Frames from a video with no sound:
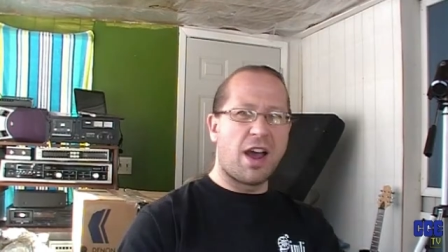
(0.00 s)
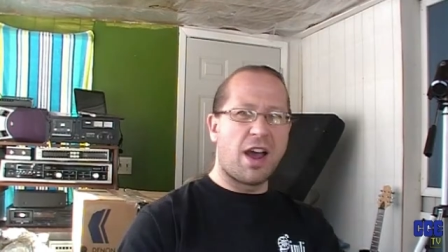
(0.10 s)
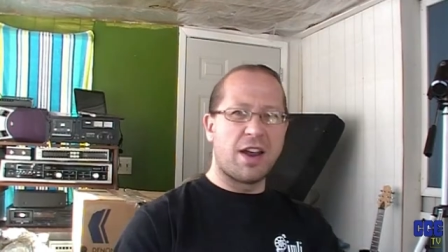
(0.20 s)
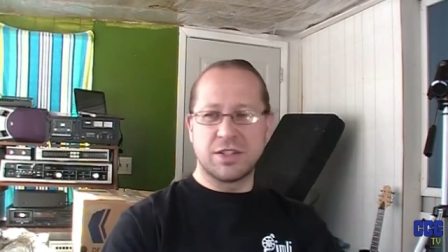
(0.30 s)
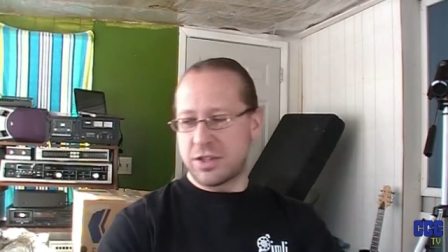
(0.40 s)

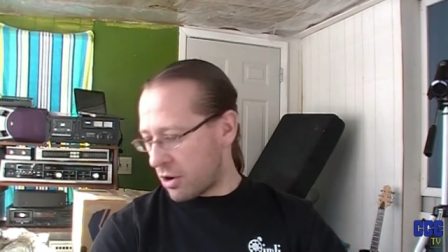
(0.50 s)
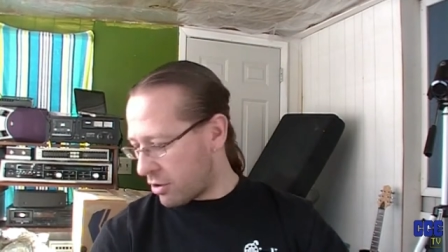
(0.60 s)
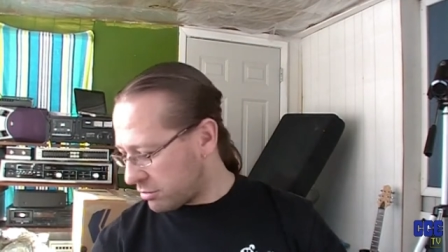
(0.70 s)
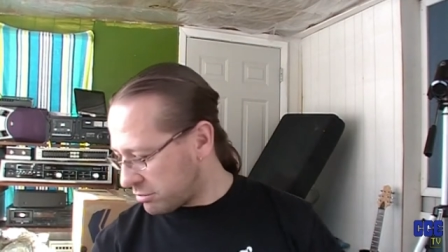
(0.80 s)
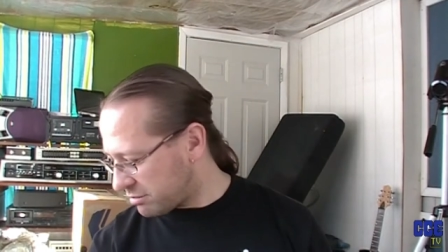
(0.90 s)
I
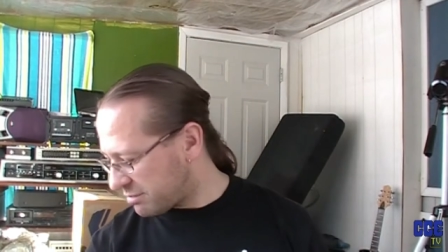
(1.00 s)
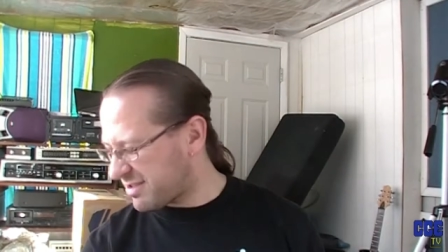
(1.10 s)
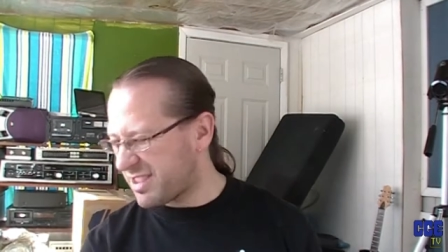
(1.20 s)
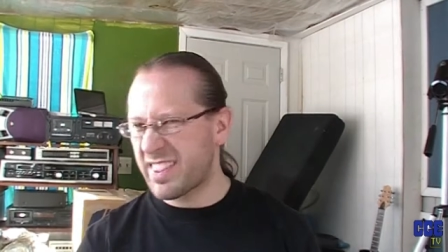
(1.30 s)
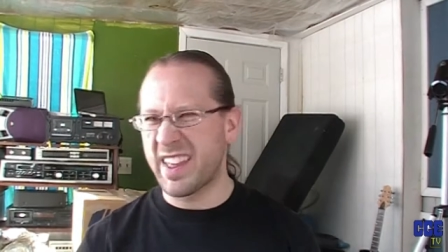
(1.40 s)
don't
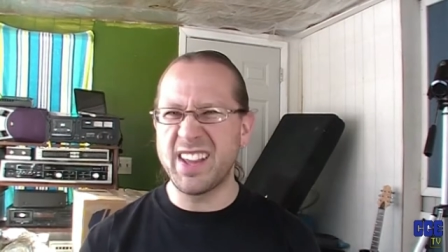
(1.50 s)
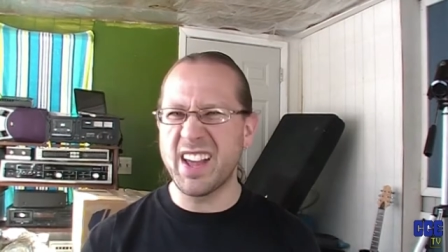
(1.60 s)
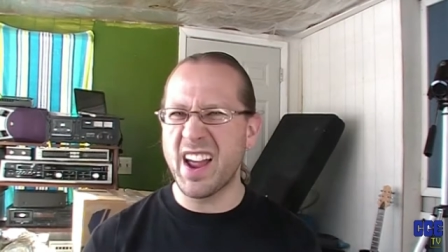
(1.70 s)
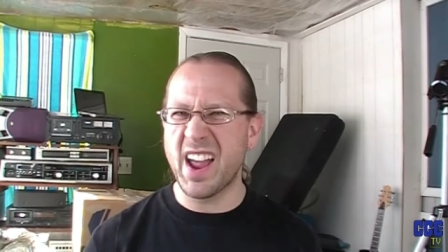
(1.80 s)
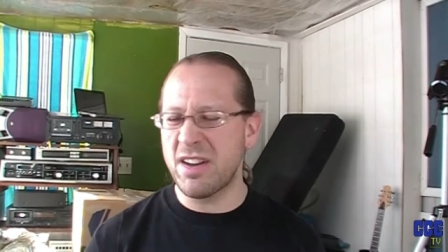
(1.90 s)

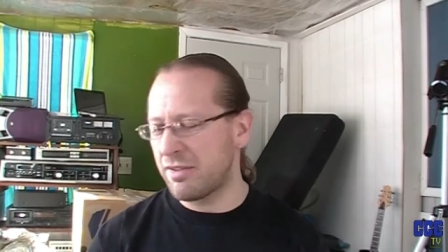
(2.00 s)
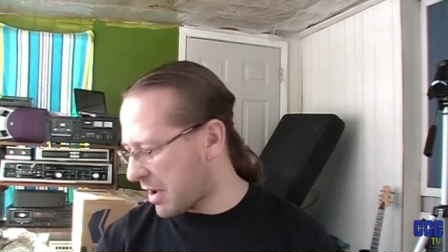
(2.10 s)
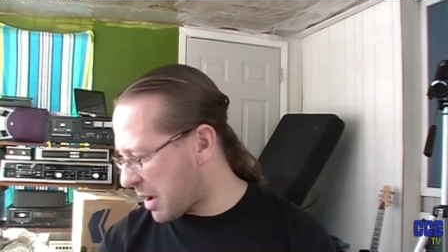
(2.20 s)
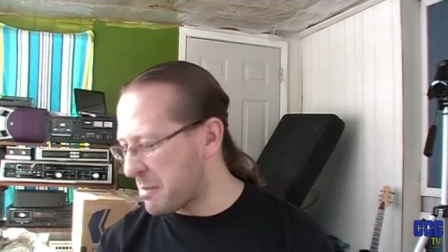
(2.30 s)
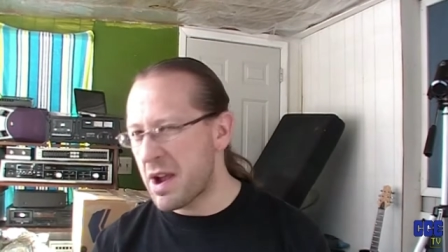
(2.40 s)
think I
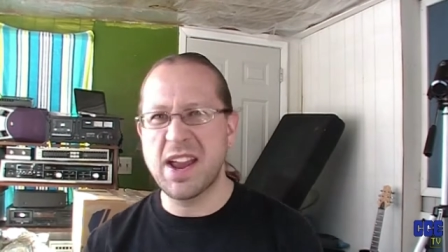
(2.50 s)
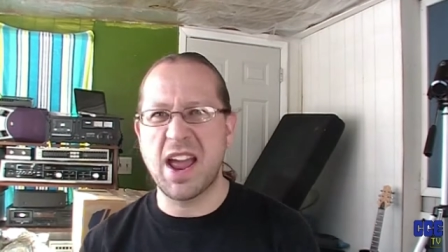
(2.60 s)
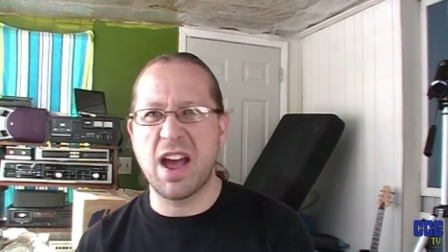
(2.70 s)
have. I might